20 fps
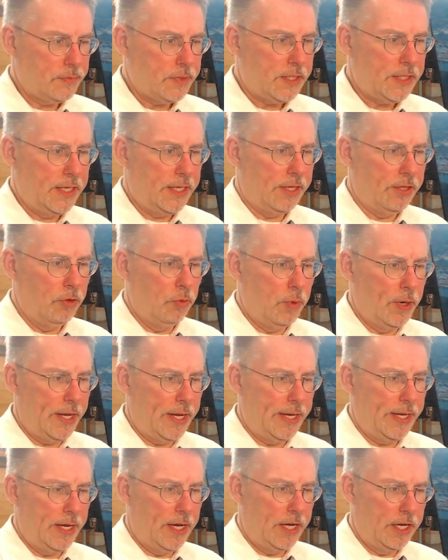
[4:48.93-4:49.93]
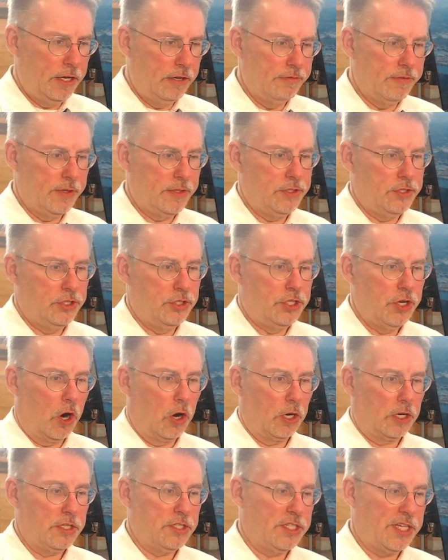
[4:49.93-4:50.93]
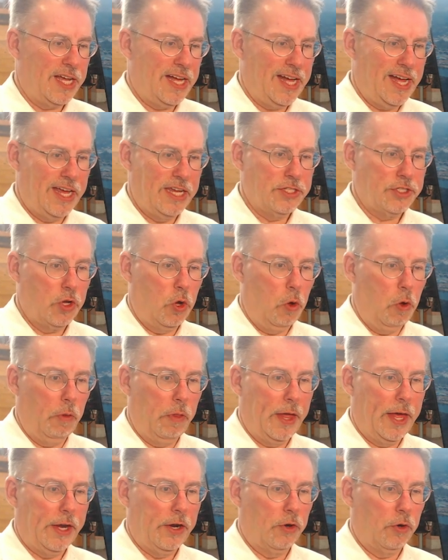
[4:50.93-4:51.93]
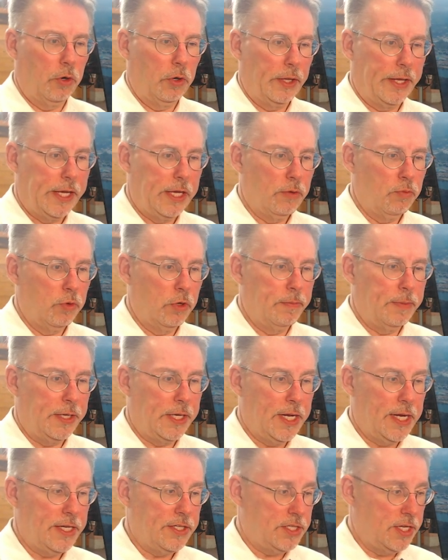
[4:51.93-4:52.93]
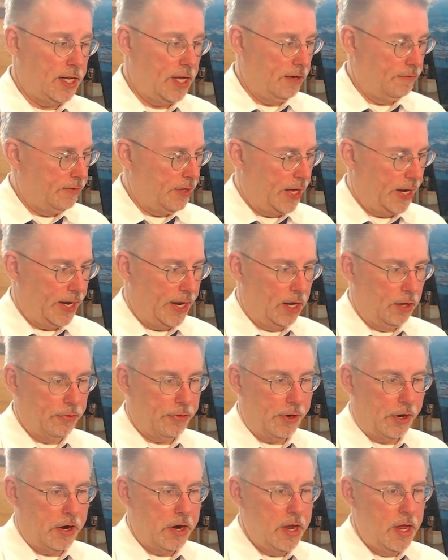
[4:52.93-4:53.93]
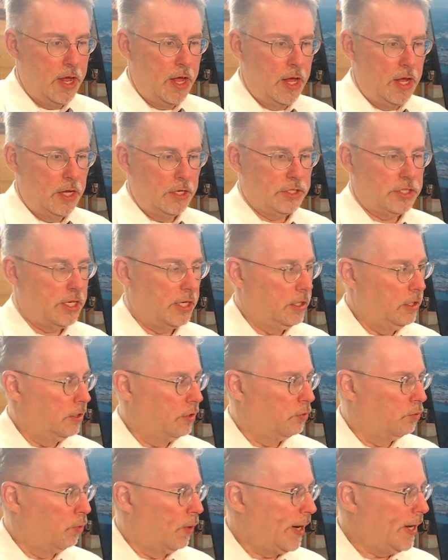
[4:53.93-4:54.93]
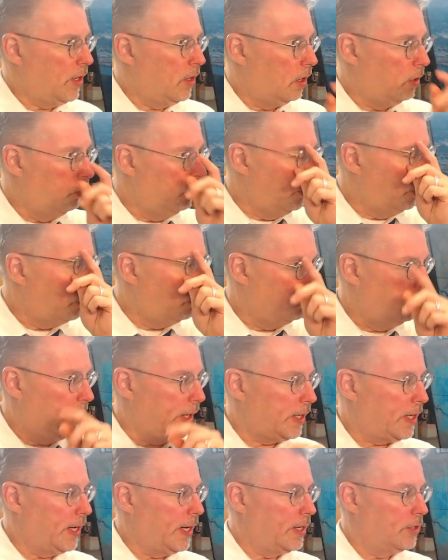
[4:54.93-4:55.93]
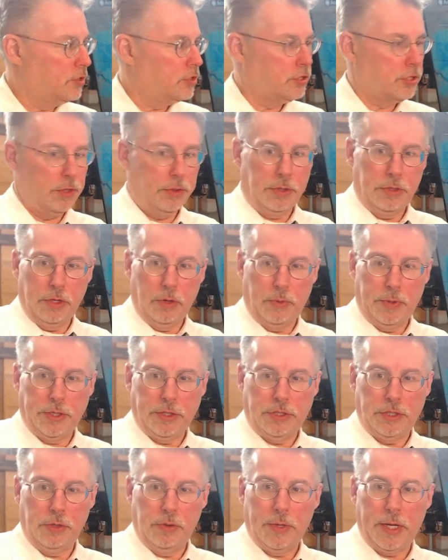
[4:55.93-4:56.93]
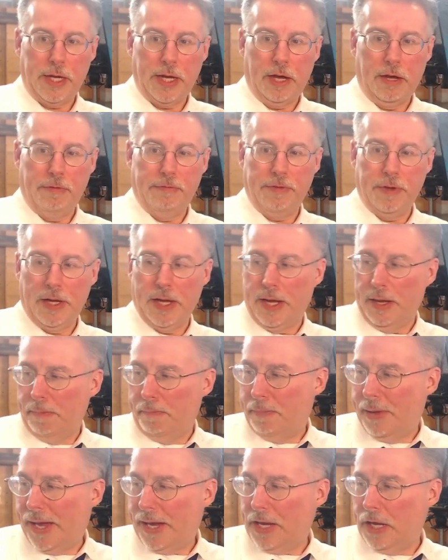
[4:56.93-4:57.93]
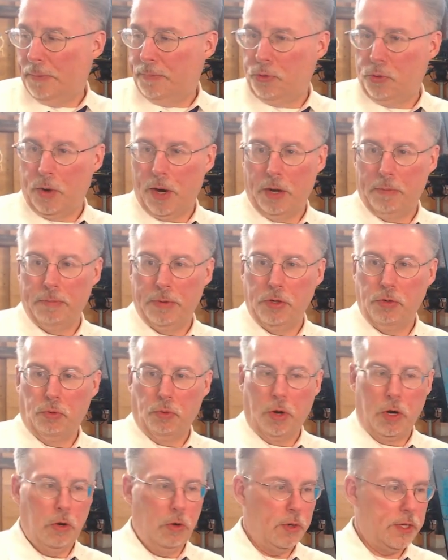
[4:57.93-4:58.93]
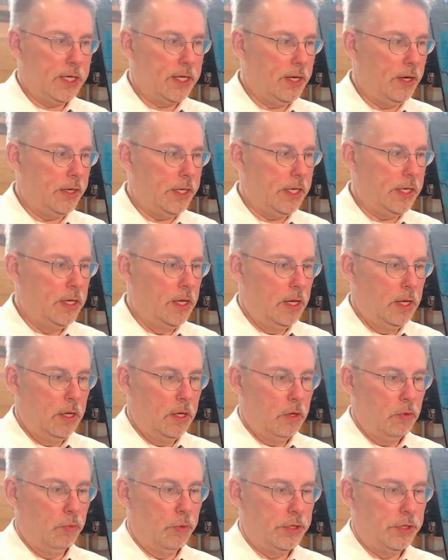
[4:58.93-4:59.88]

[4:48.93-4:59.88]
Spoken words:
in the way of dark skies all that early. It would be nice to have that out there. Let's take a look at radar real quick and show you that we do have back up around Monroe County. We